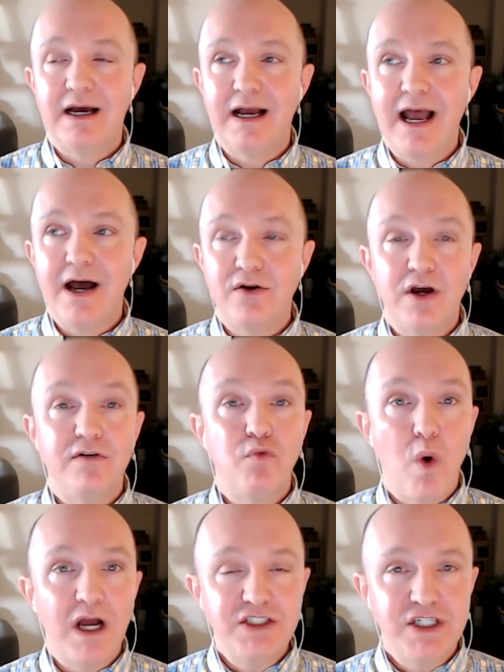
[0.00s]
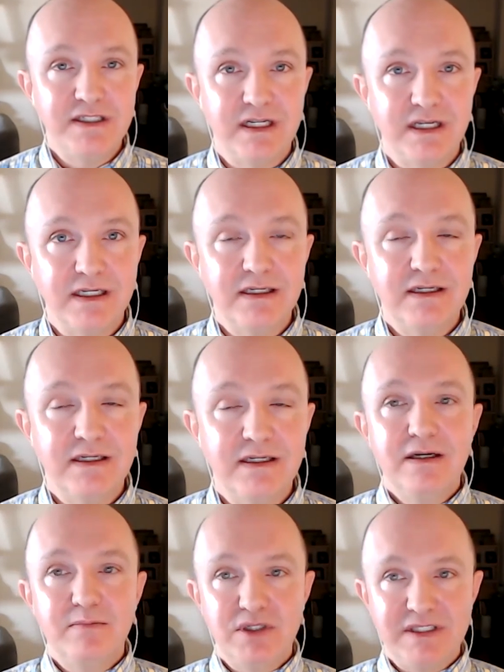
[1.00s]
uh, out of Washington,
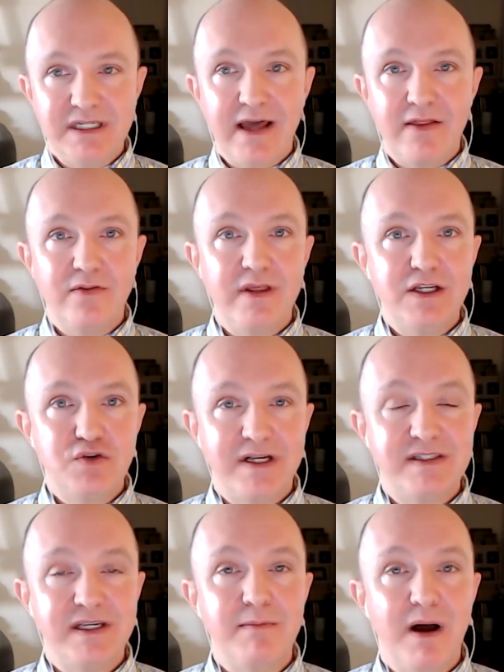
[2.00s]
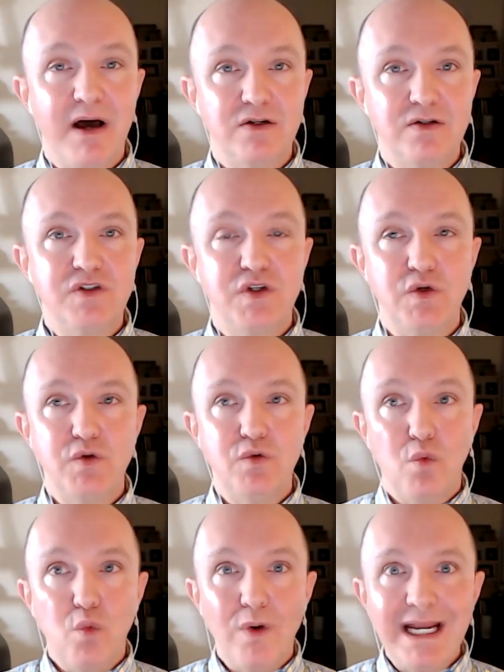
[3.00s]
put together the addressing model
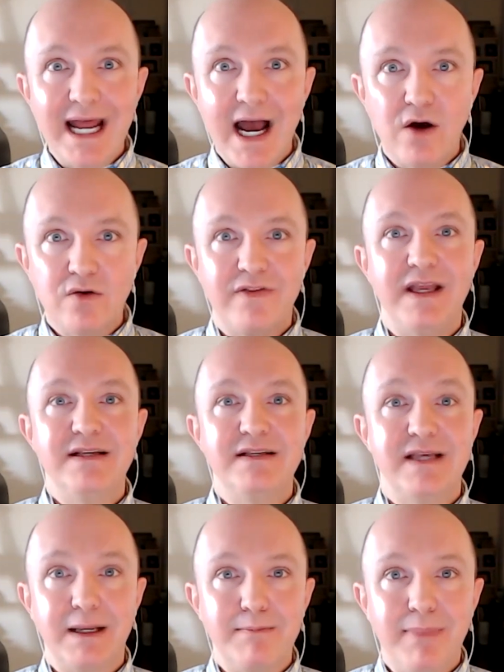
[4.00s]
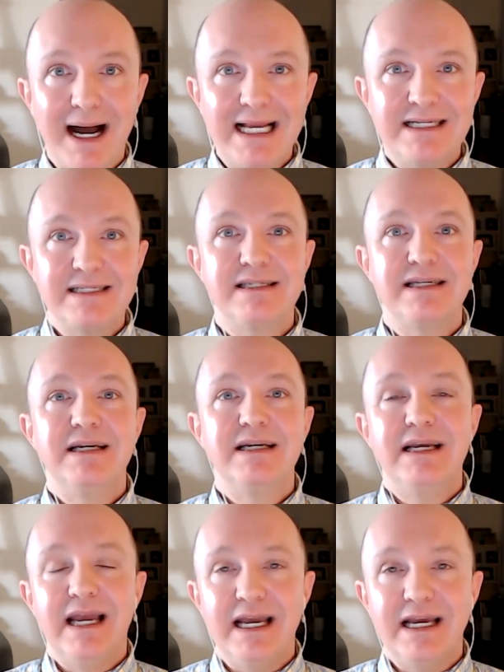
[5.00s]
to weed out things like bias
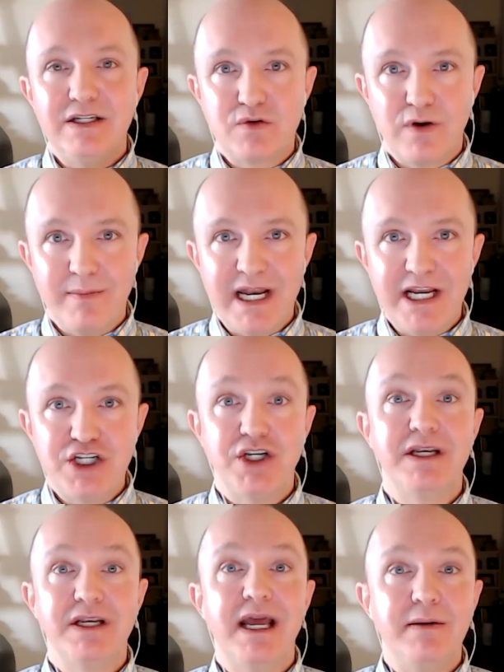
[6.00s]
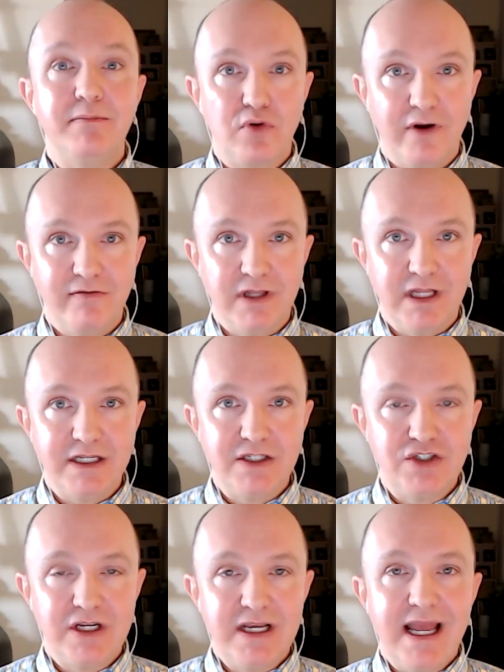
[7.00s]
and discrimination and
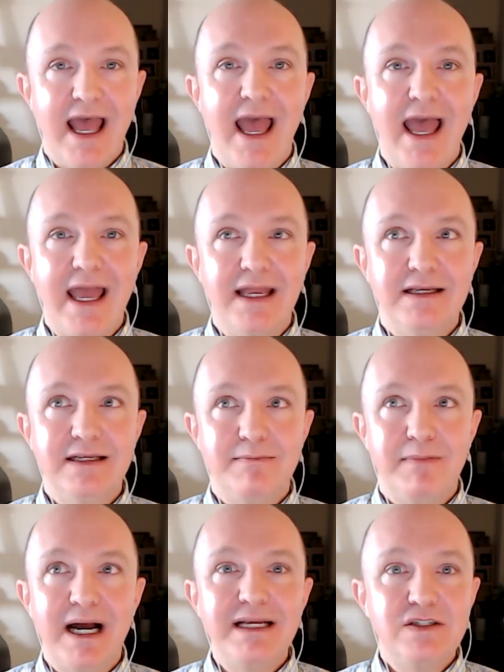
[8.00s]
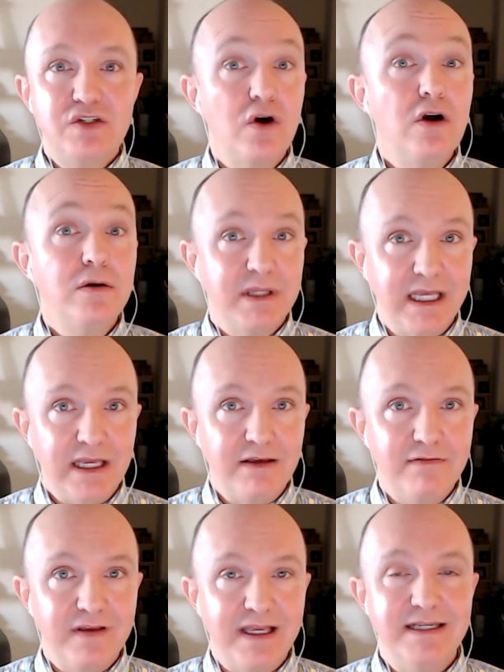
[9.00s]
privilege. And my strong
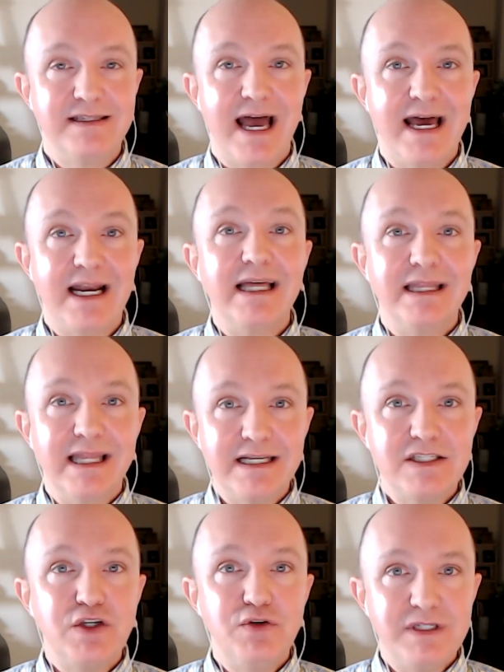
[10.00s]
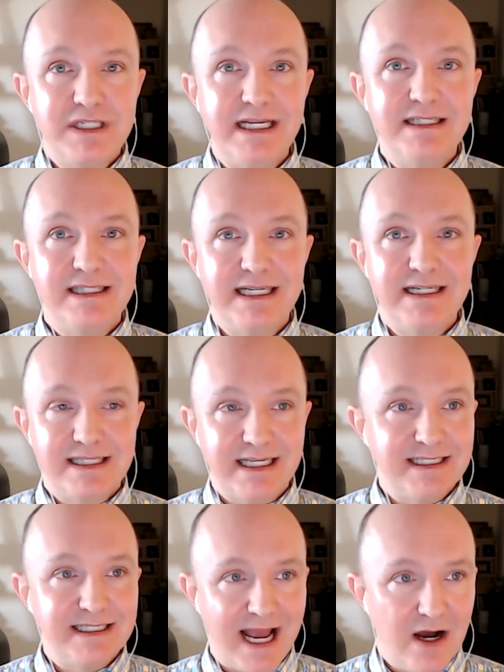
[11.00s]
belief is that unless you tease these
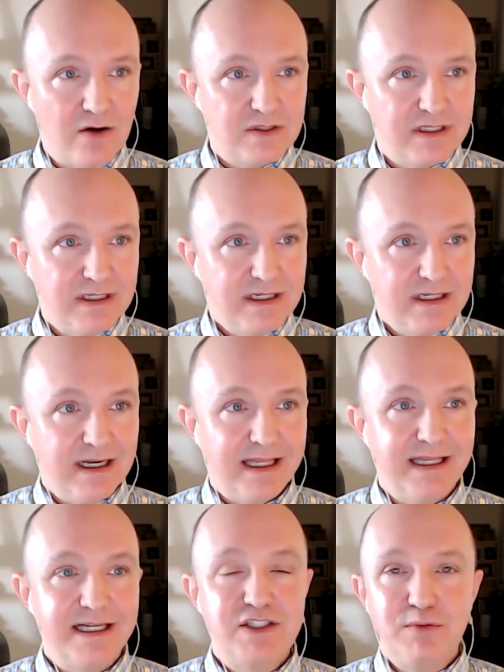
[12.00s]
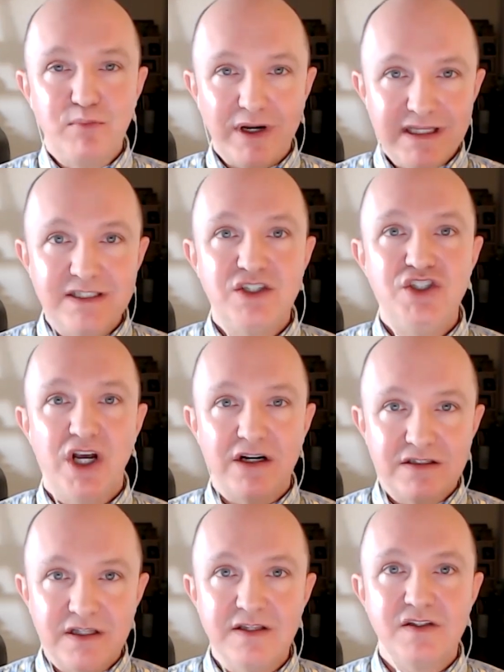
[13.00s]
things out, unless you bring this
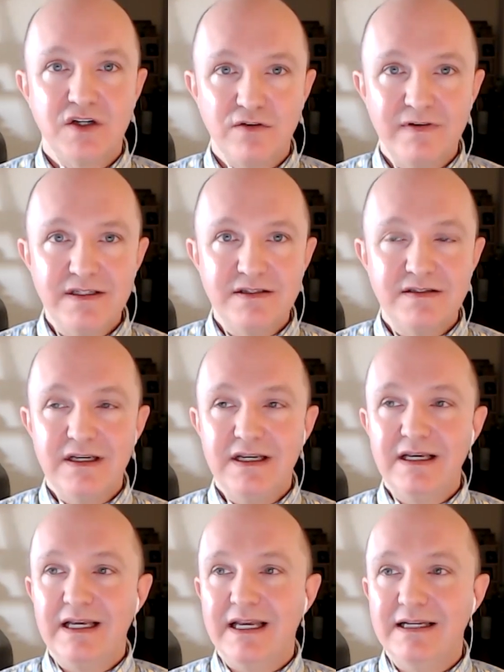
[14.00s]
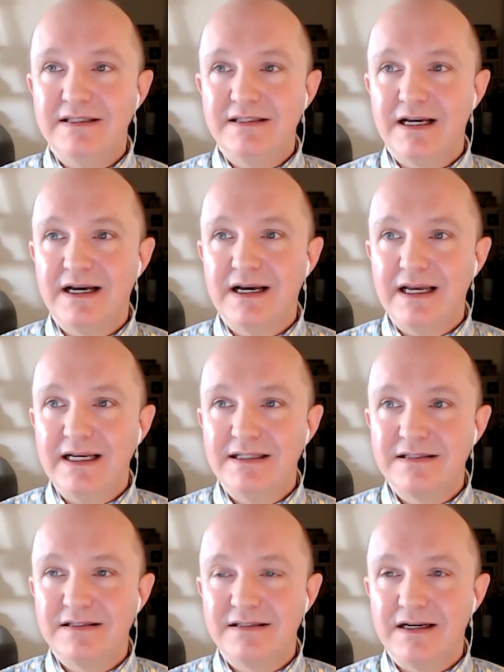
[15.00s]
junk to the surface, it's uh,
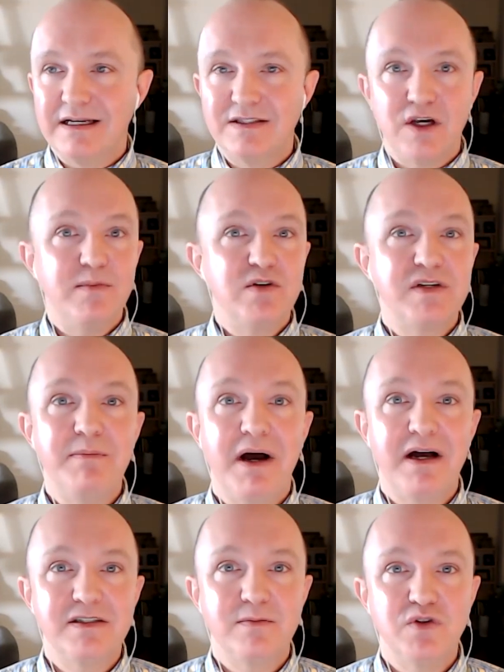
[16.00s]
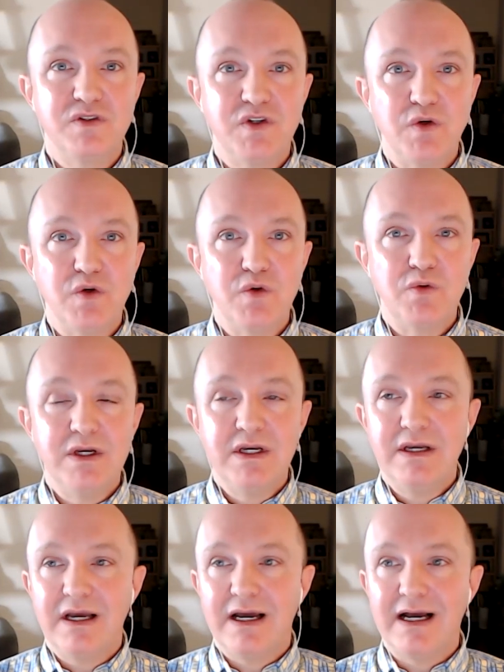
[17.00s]
it's uh, it's almost impossible to
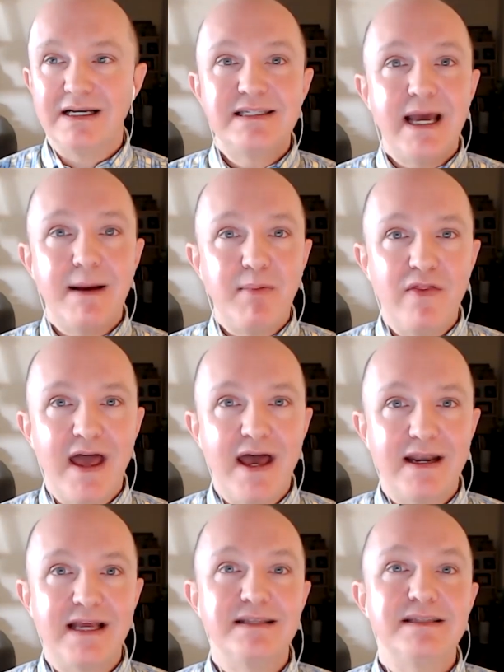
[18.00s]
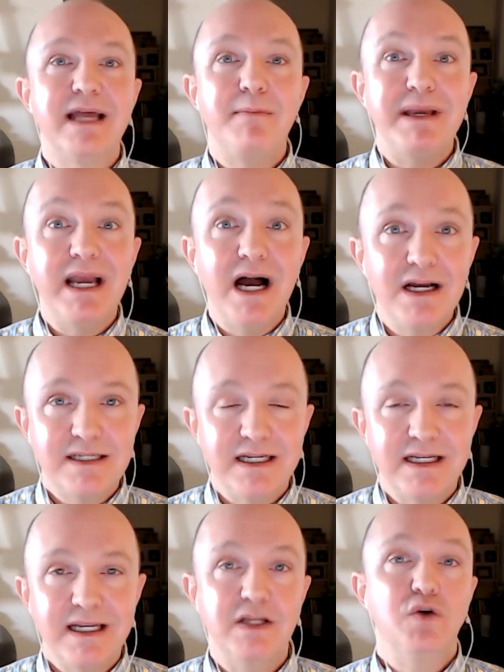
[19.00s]
uh, step on that and step beyond
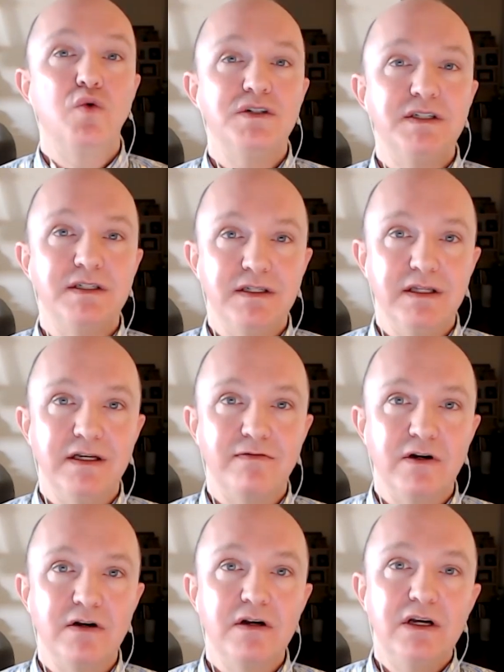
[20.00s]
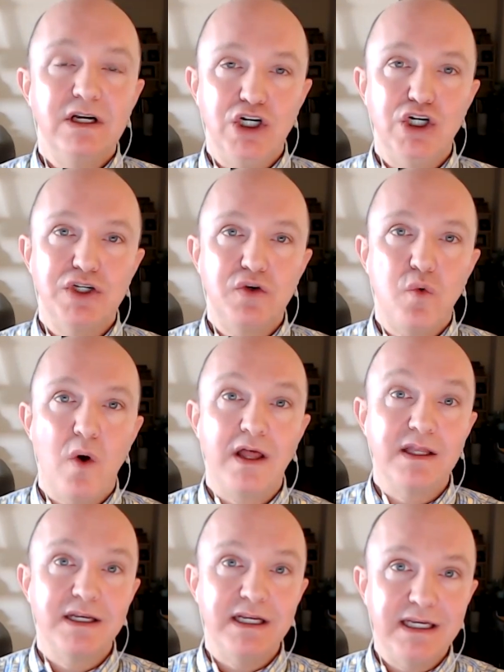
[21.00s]
it in order to deliver good
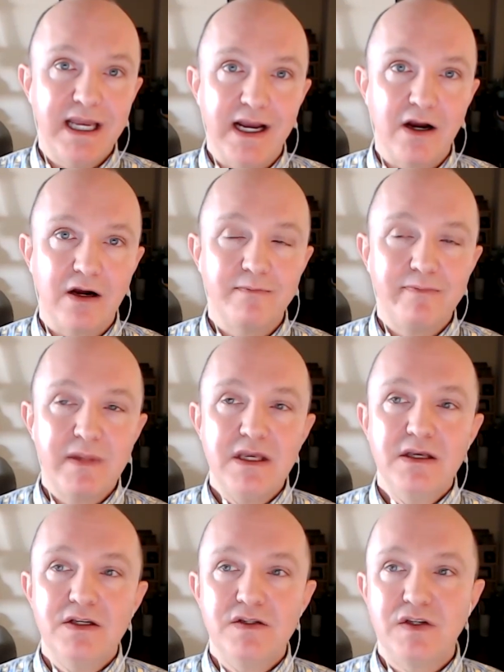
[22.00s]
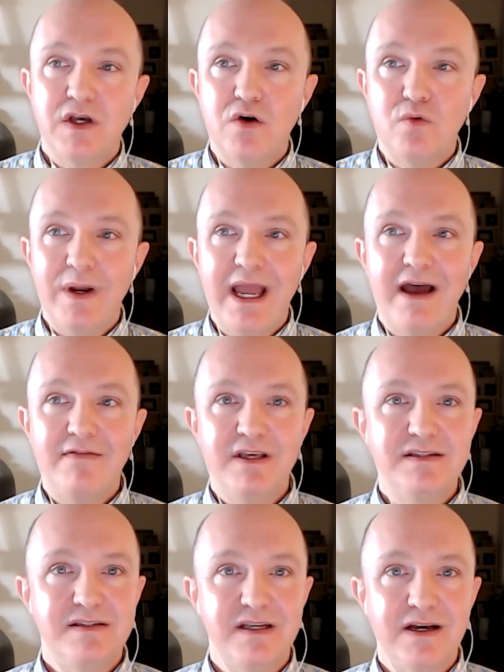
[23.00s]
quality care. So we had
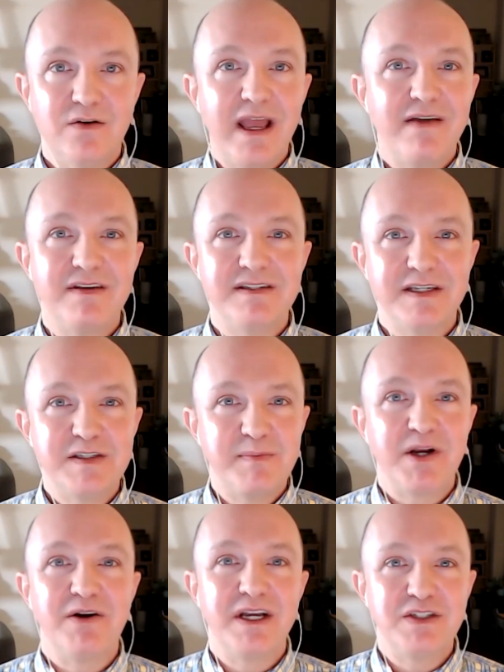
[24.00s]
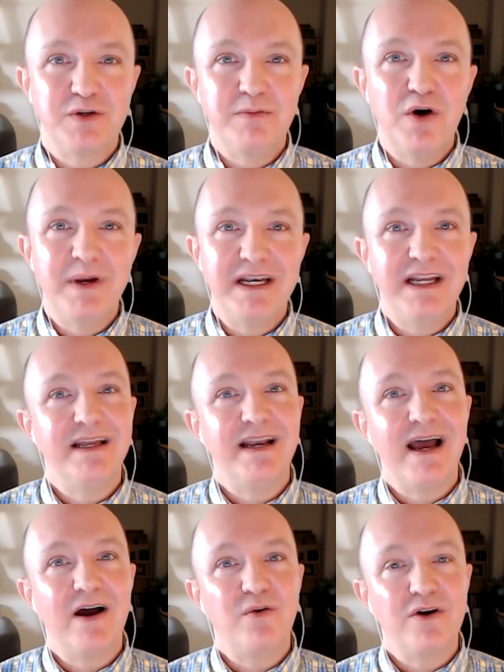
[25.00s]
this uh, we had this experiential moment in
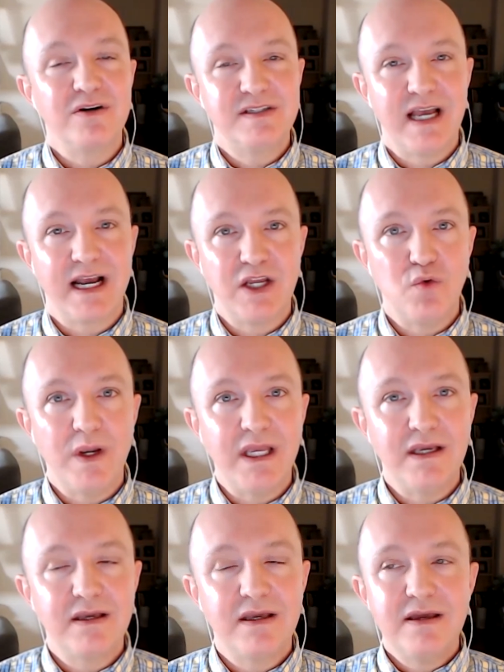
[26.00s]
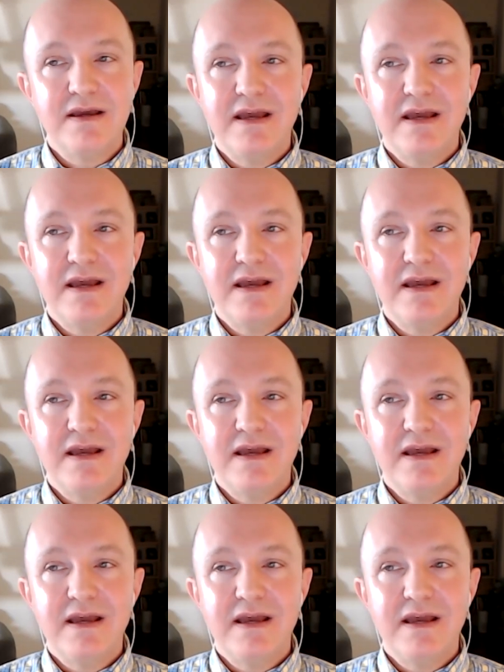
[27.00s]
our second week,